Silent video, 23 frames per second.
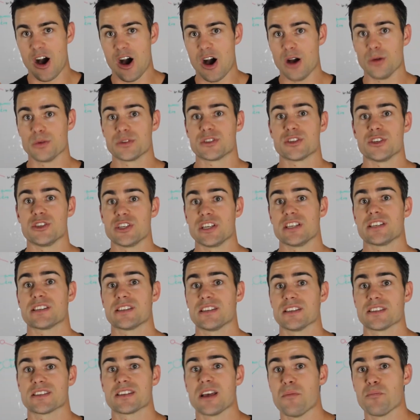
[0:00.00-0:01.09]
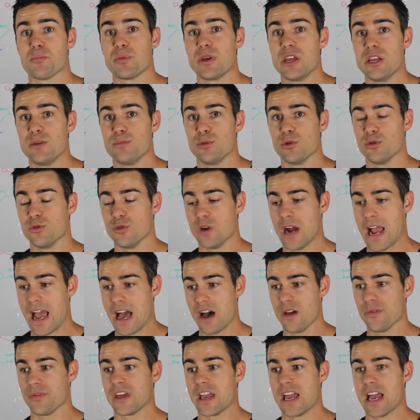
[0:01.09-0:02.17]
I would suggest that some people
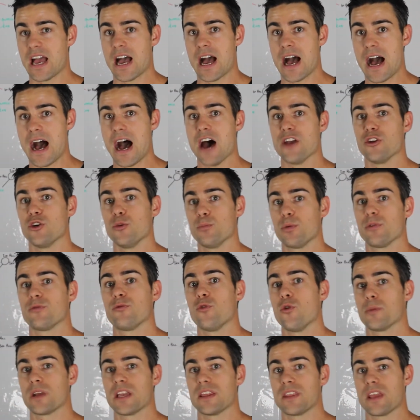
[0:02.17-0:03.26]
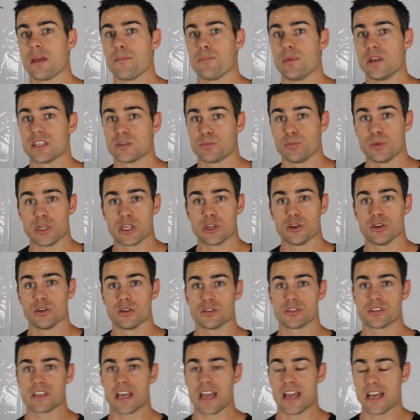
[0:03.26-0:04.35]
out there are not performing at their best
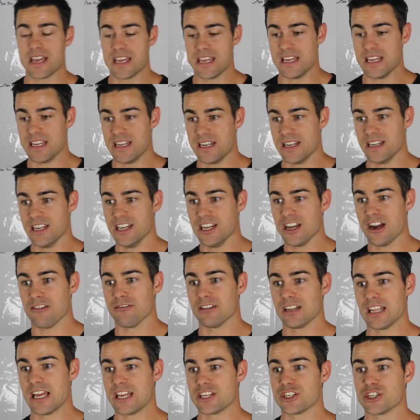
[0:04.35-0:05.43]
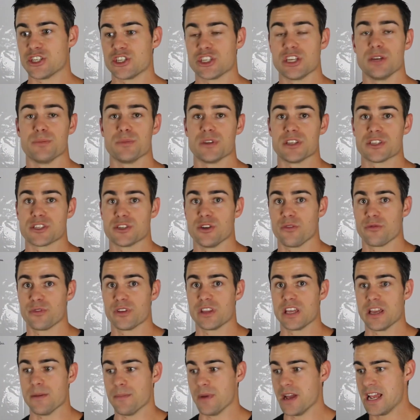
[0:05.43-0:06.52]
because they are in a relationship that's not for
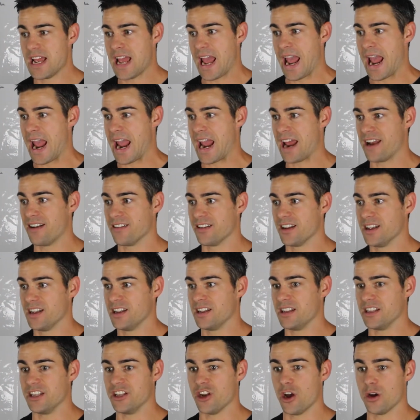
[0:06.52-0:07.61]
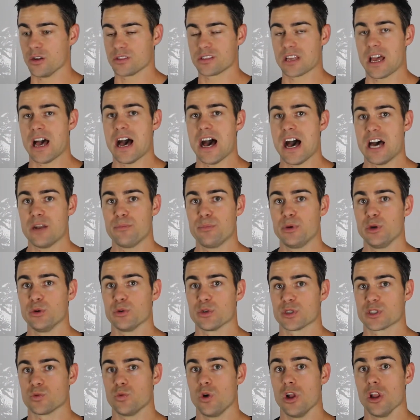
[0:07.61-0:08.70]
them. And you know, it's a hard pill
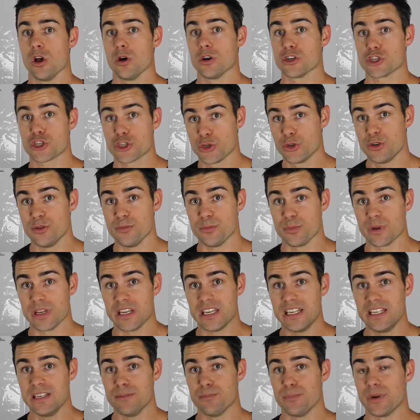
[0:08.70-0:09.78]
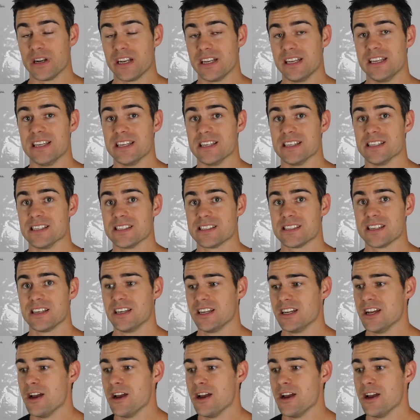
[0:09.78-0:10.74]
to swallow. It shouldn't be, but it is.